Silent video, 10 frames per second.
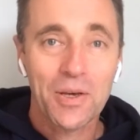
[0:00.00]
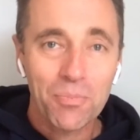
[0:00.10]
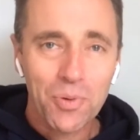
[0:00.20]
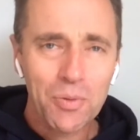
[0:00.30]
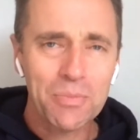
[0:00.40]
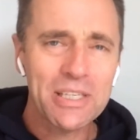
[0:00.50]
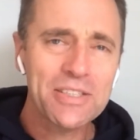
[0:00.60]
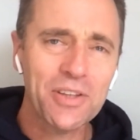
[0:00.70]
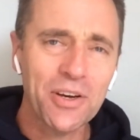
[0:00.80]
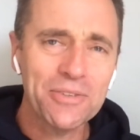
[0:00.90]
Problem is
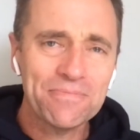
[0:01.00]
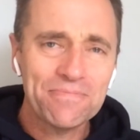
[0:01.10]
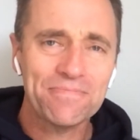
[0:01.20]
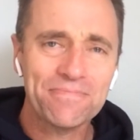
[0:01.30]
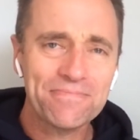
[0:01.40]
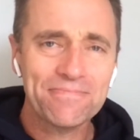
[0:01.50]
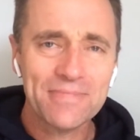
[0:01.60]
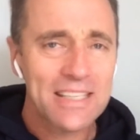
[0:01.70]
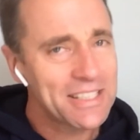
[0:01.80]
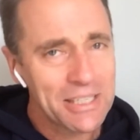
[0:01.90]
though,
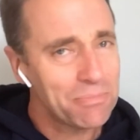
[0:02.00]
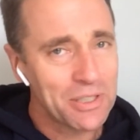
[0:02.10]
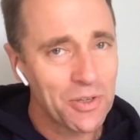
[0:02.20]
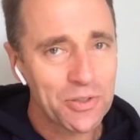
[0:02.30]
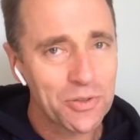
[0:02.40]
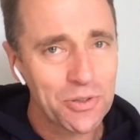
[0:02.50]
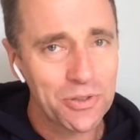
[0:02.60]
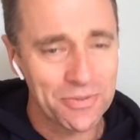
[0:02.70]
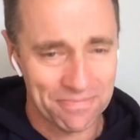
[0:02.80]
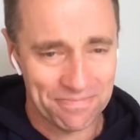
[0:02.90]
it's simply not
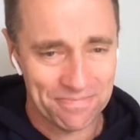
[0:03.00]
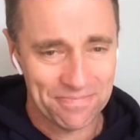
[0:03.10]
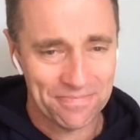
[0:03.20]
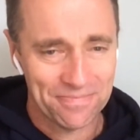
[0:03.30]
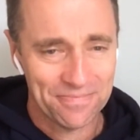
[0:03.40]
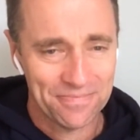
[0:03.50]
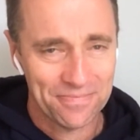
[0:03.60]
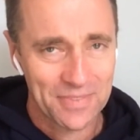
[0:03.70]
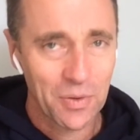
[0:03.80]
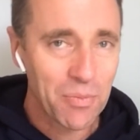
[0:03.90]
true.
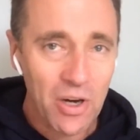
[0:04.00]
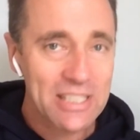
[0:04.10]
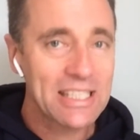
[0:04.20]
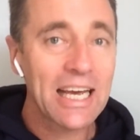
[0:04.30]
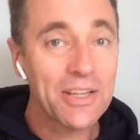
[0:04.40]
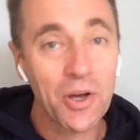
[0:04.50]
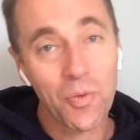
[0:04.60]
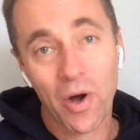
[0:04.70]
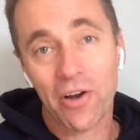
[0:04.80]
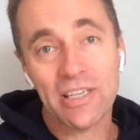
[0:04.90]
We might say no
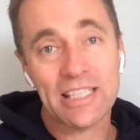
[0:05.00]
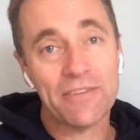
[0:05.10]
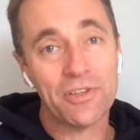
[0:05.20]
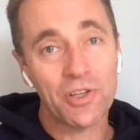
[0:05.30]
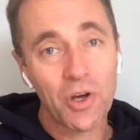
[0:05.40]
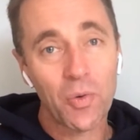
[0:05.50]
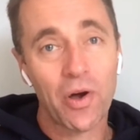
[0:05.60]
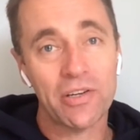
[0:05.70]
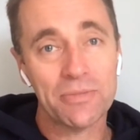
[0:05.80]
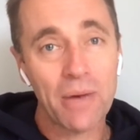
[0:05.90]
worries, even no
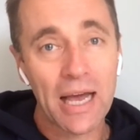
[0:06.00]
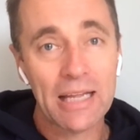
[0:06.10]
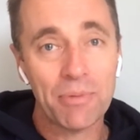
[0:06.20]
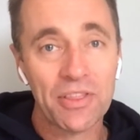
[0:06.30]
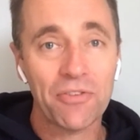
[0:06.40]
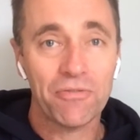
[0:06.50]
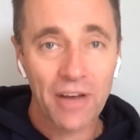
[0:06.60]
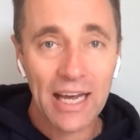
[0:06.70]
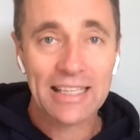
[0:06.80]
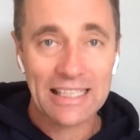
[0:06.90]
worries mate, but the
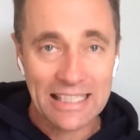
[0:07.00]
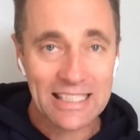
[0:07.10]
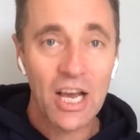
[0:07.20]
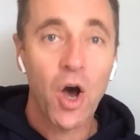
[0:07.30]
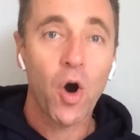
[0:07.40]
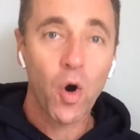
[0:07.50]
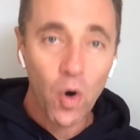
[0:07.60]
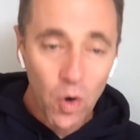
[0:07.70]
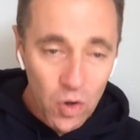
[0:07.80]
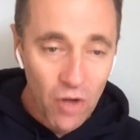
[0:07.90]
fact is
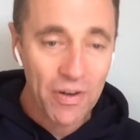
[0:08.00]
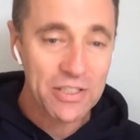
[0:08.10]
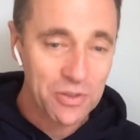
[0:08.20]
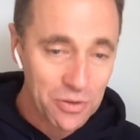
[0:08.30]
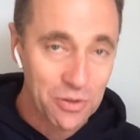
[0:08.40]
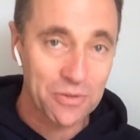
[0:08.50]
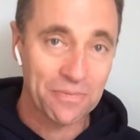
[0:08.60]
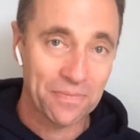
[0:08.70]
all of us do.